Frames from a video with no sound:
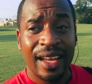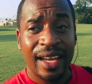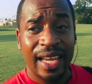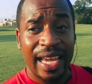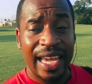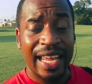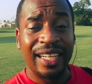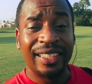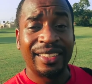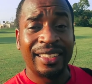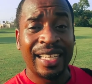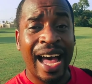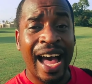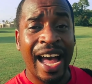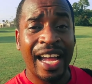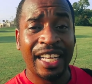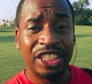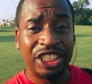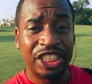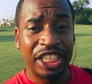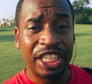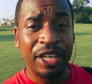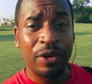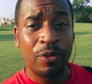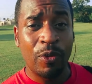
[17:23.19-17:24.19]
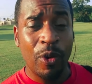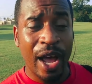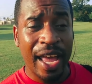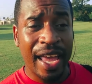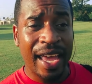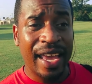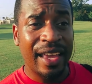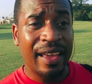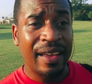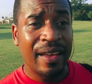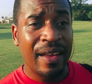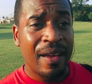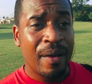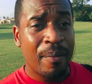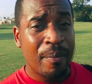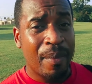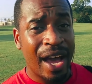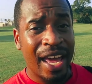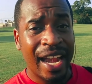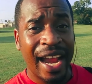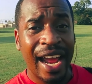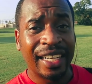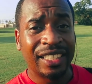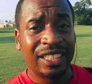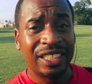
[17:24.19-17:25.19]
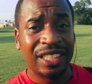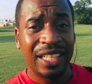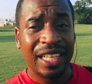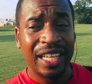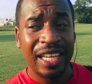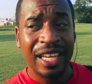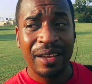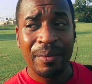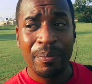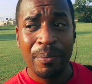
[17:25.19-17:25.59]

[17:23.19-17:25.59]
in a Tai Chi way might actually